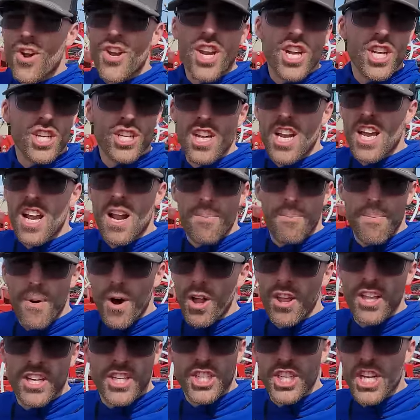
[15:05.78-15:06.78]
just gonna
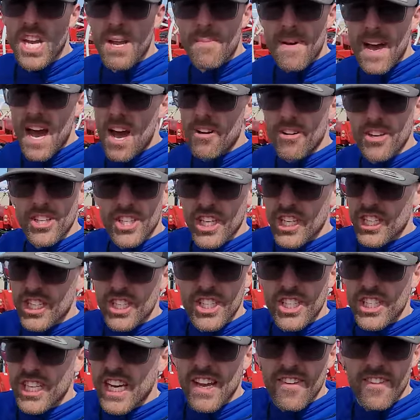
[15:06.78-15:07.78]
pull the shim out and just
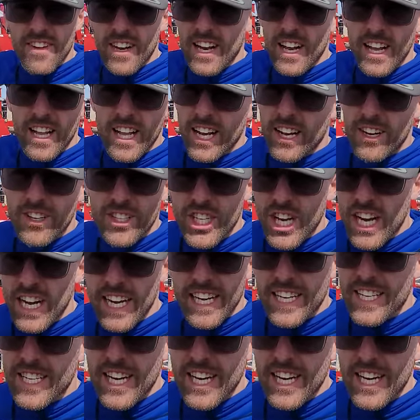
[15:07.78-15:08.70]
give it a little checky,